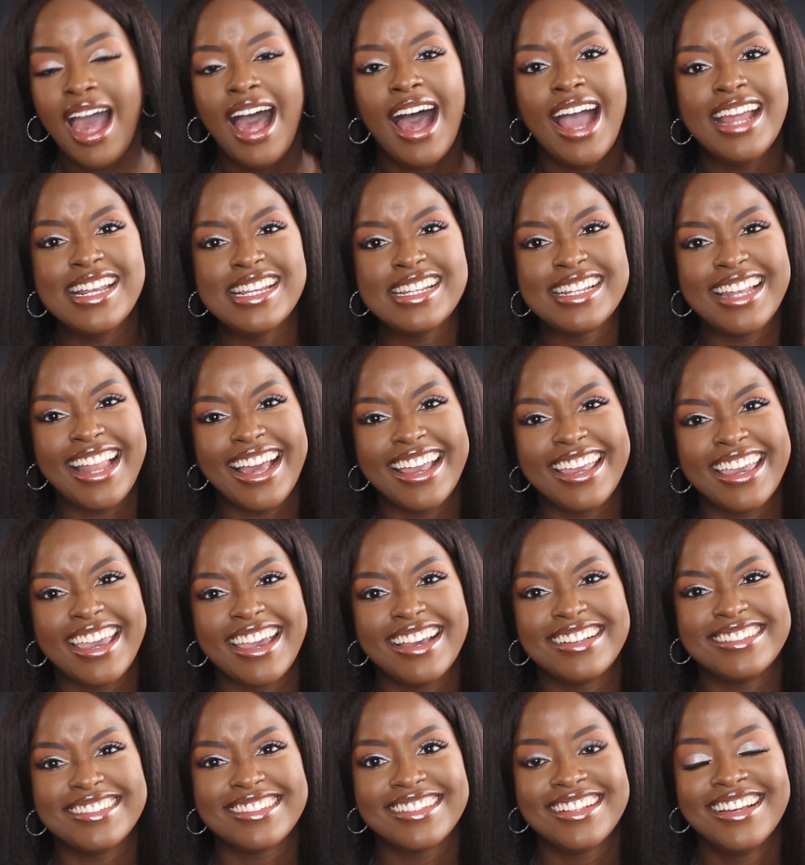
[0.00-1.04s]
I didn't like
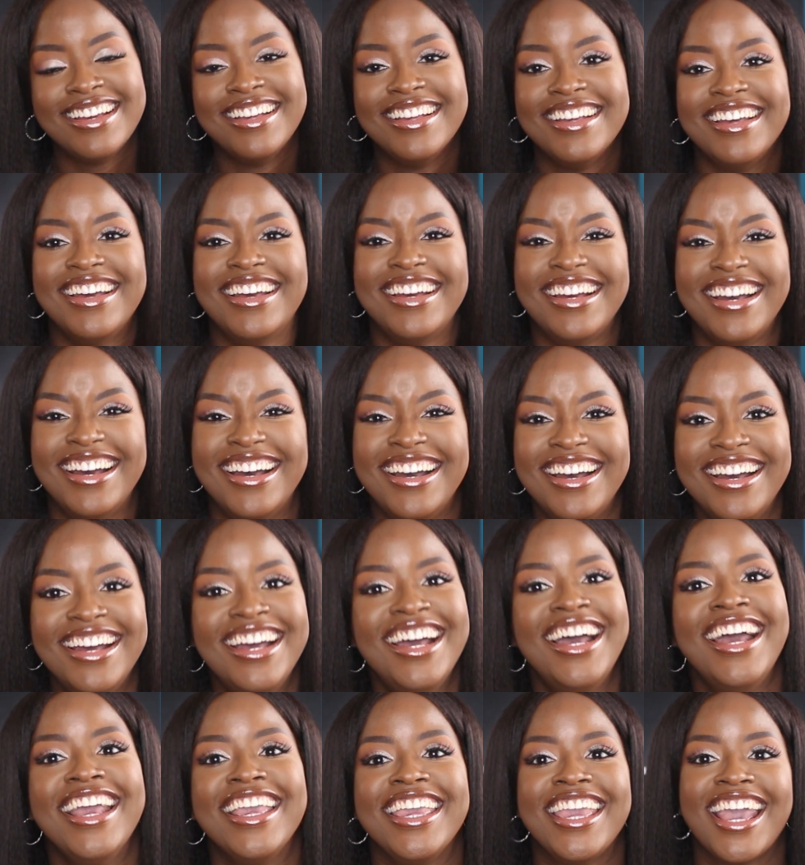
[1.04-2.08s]
it.
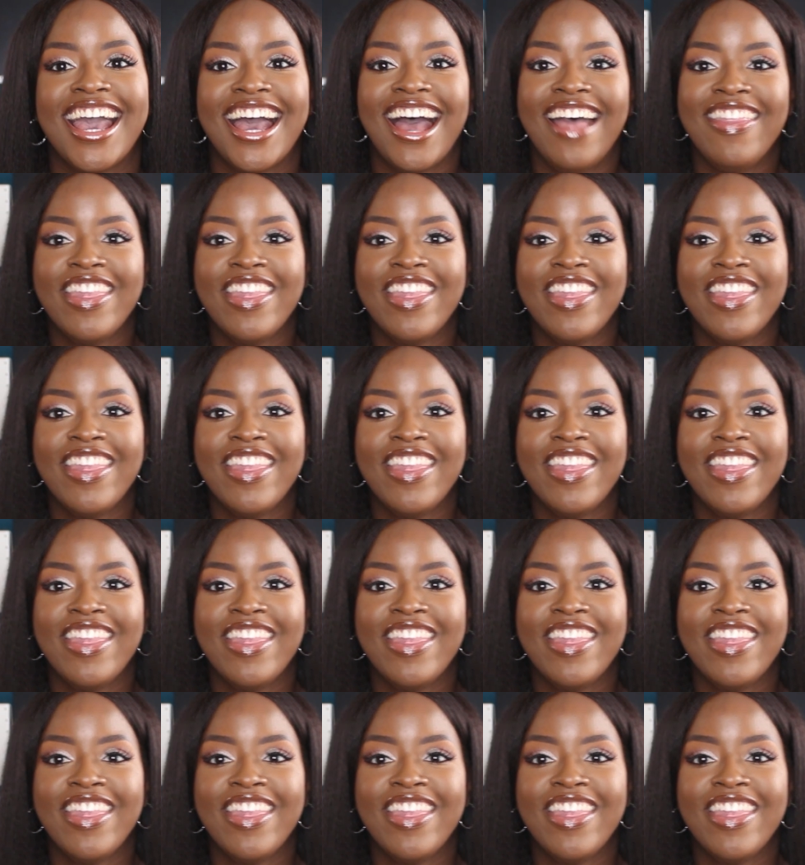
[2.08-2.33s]
Yeah,